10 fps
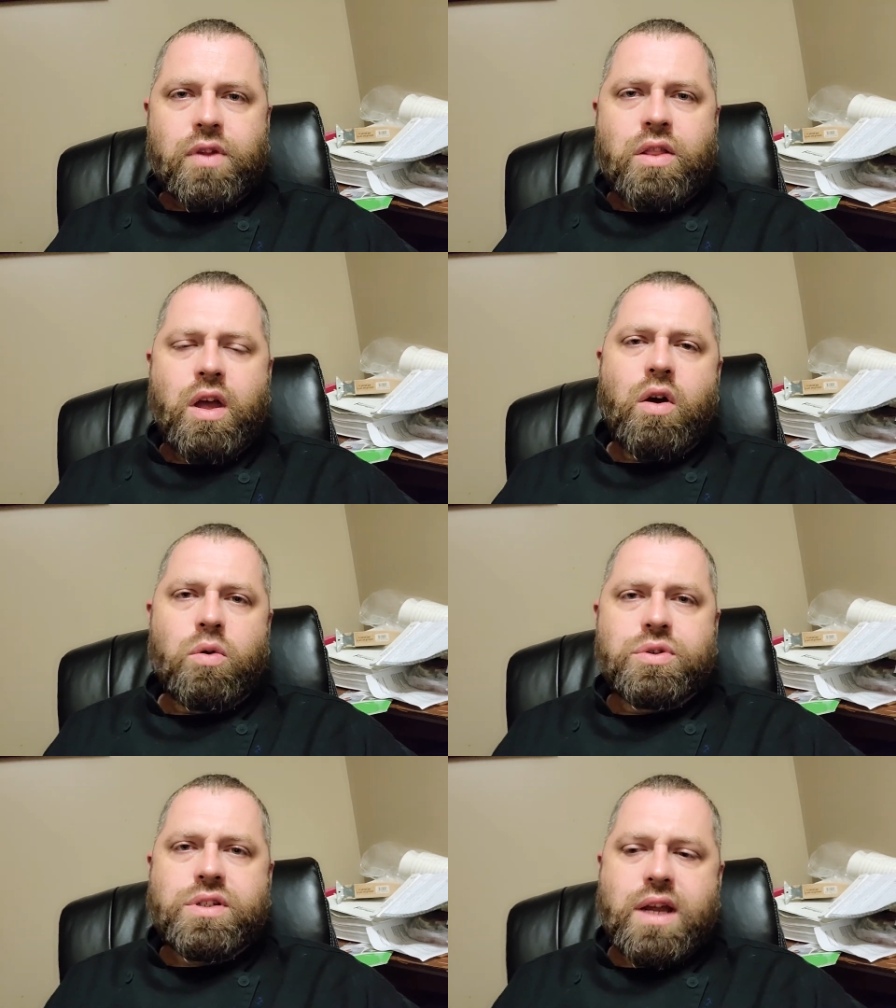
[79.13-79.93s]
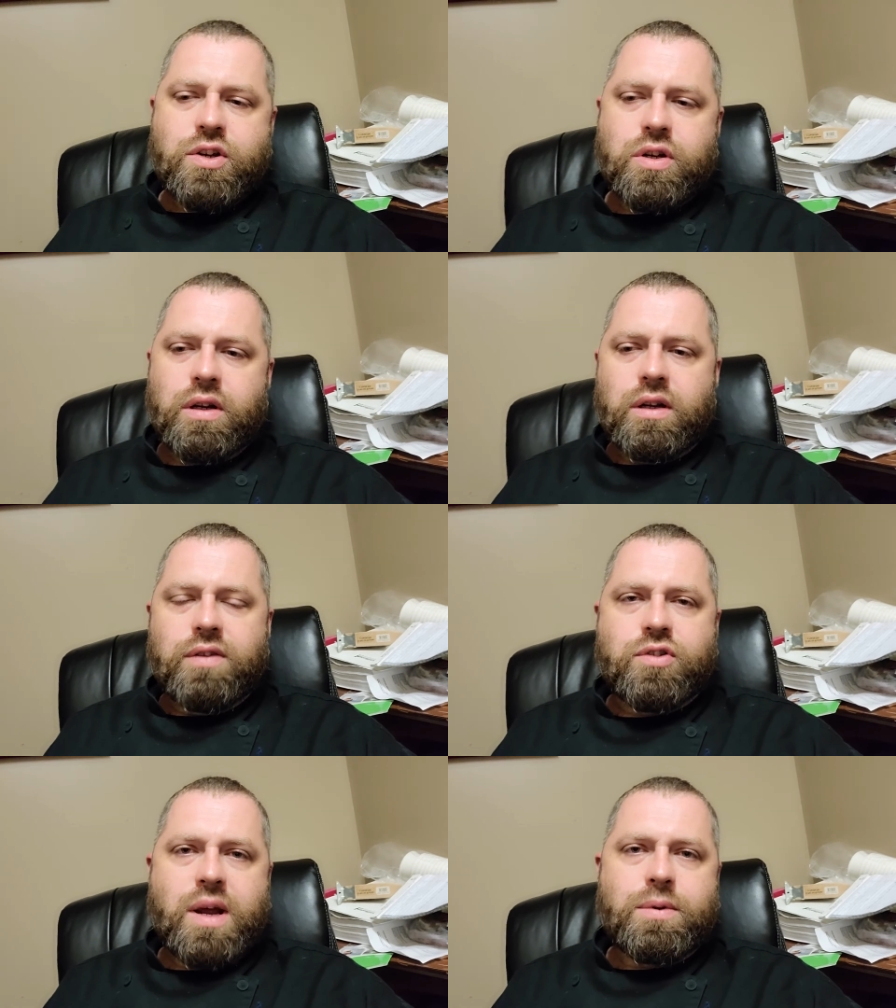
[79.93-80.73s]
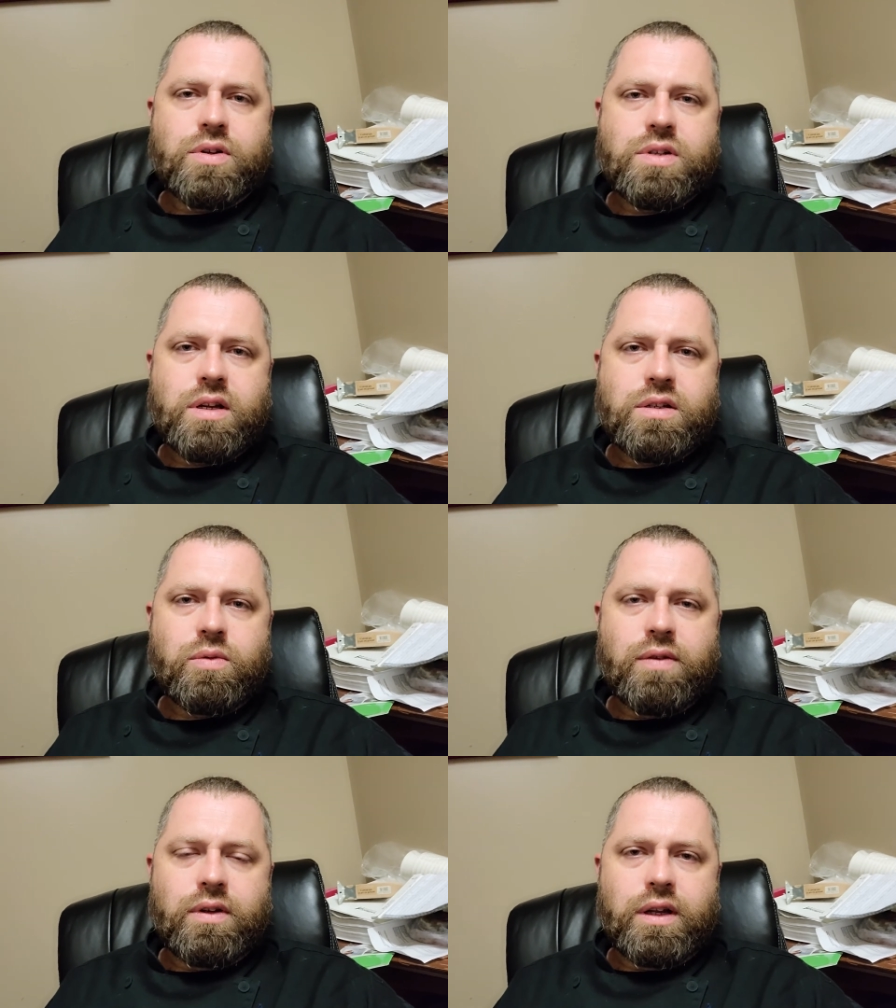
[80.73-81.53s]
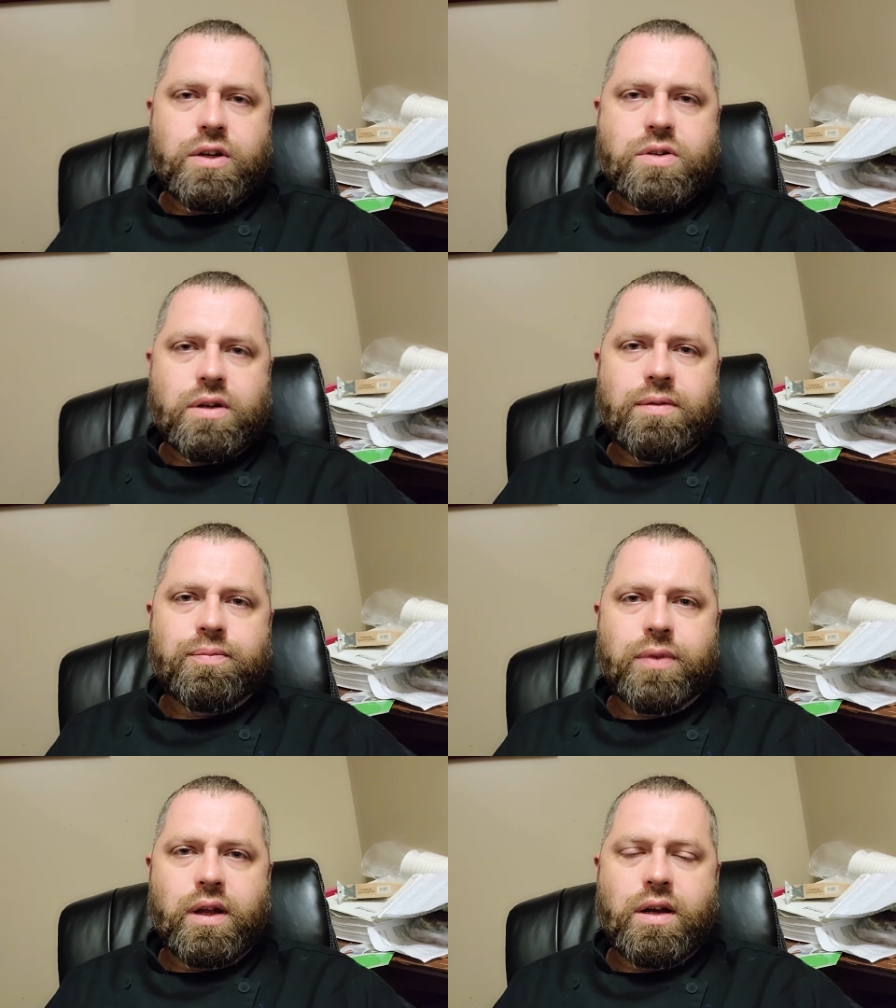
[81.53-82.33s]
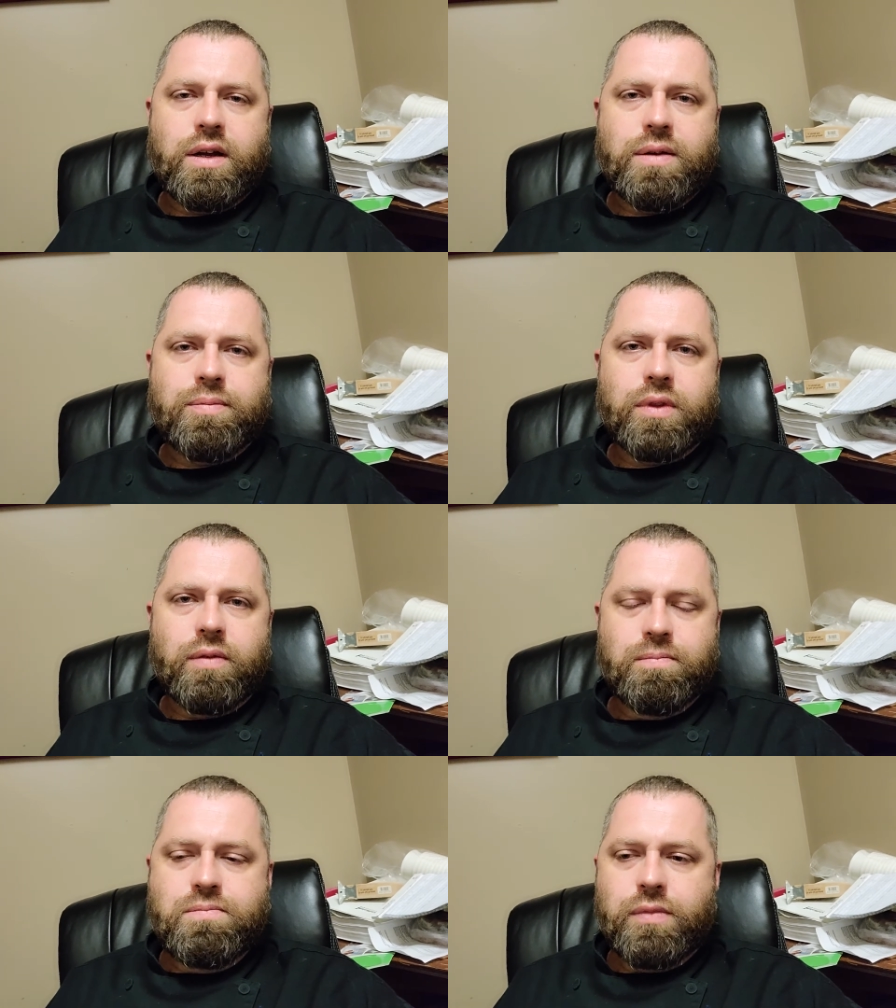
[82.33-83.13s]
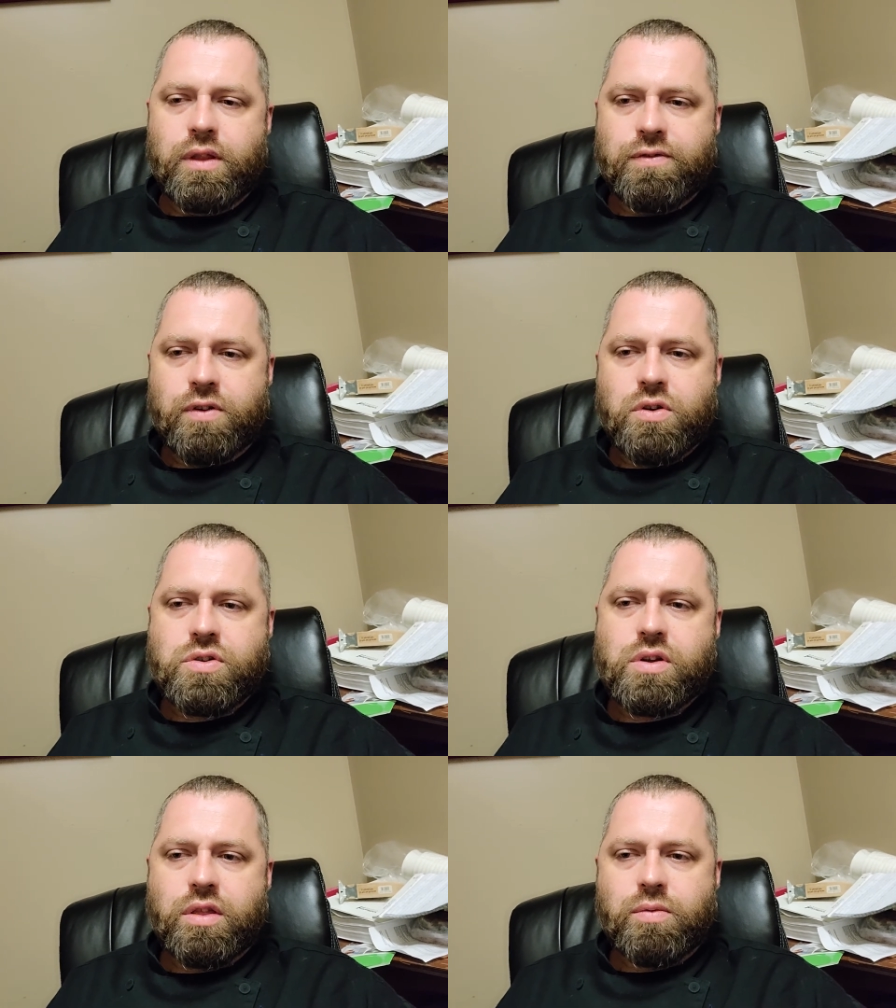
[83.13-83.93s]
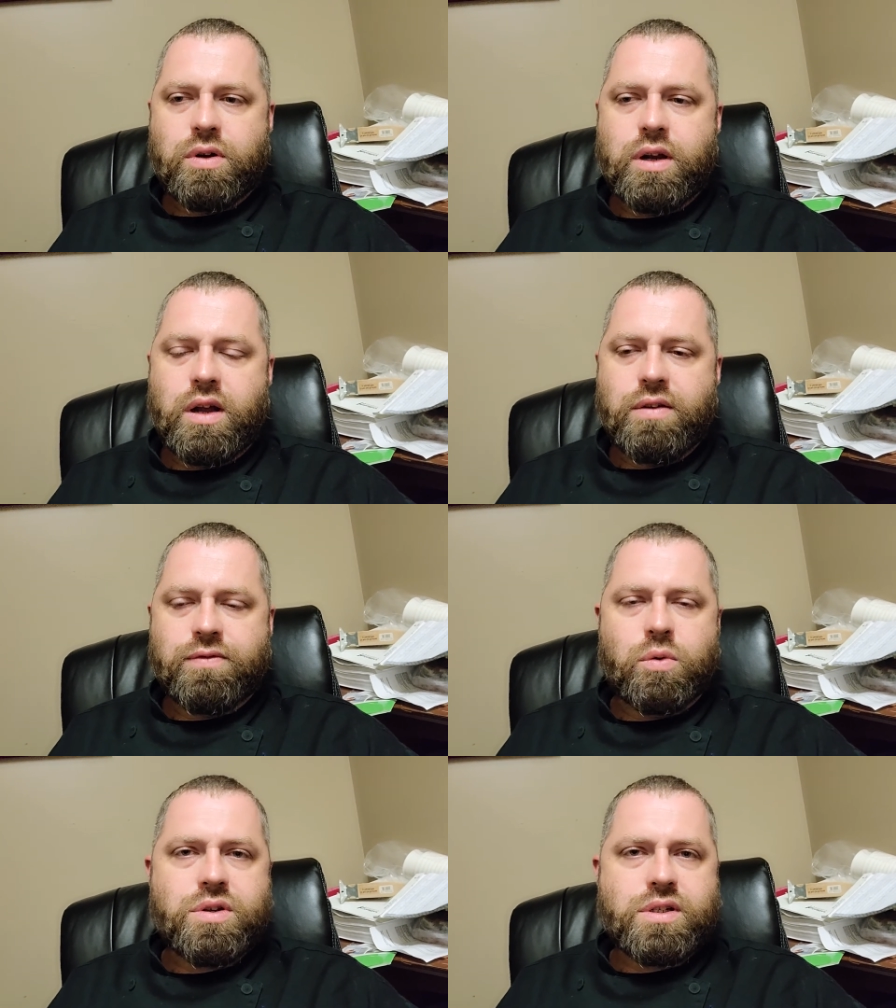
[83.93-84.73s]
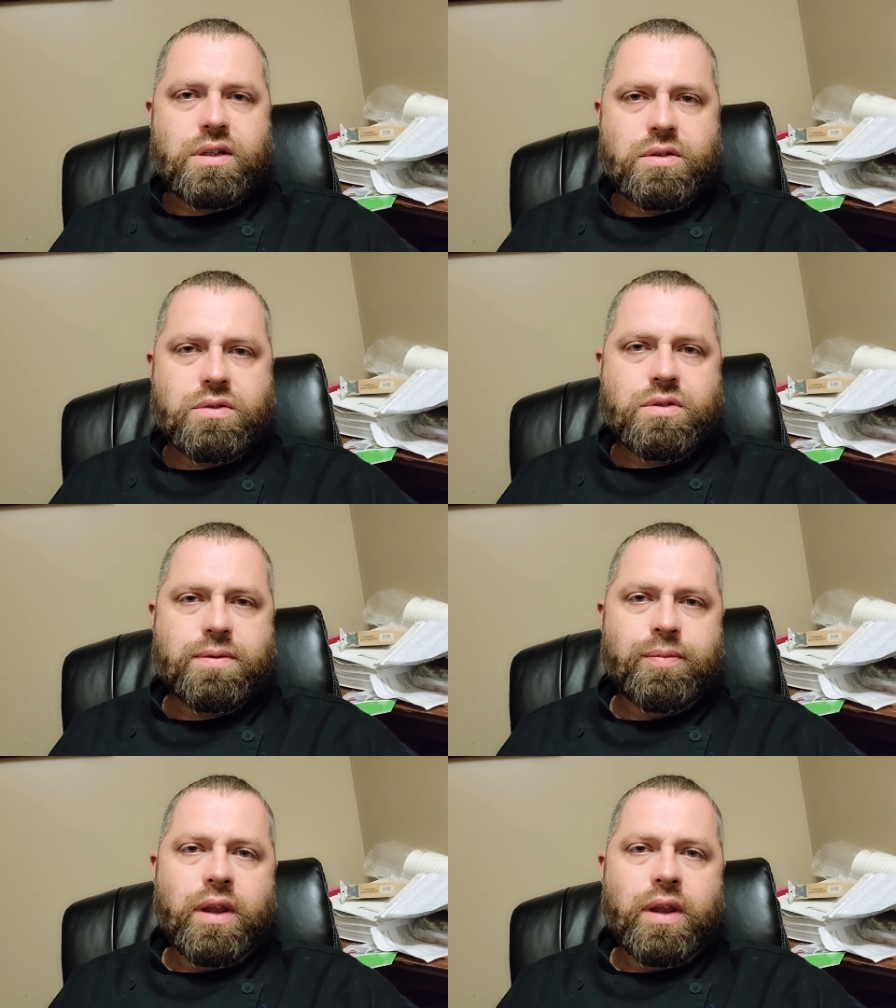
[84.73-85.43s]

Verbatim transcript: that whole section of chapter six of Revelation, um, the first three uh, four seals